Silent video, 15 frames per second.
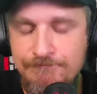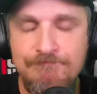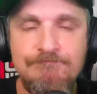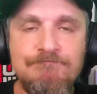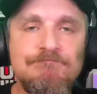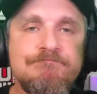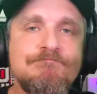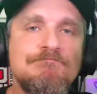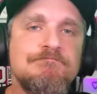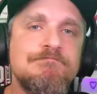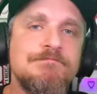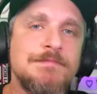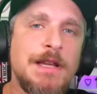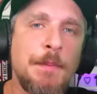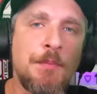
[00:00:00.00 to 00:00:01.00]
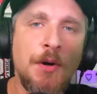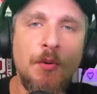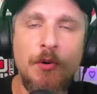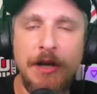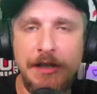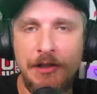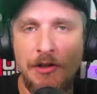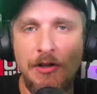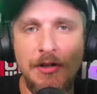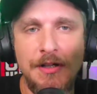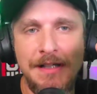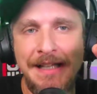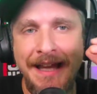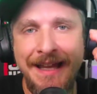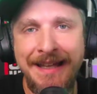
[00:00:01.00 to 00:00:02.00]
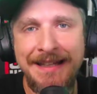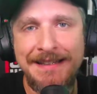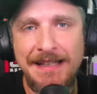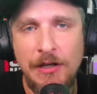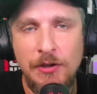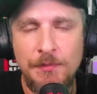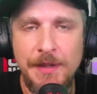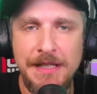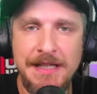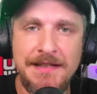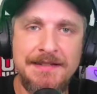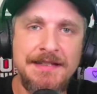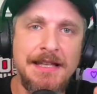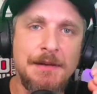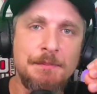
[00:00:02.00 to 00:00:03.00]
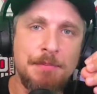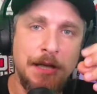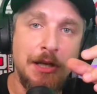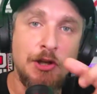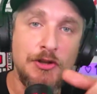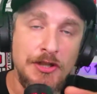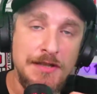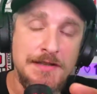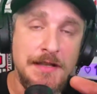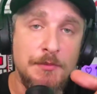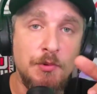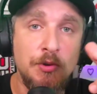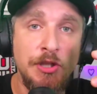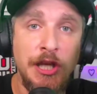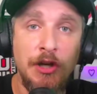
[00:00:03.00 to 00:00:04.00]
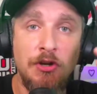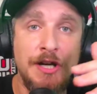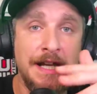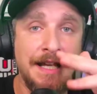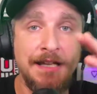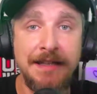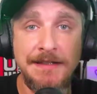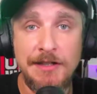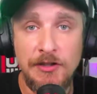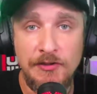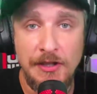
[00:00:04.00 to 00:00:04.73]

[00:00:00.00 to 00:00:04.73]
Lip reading: afterwards. Well, people always support. The doll says that you can't ask anything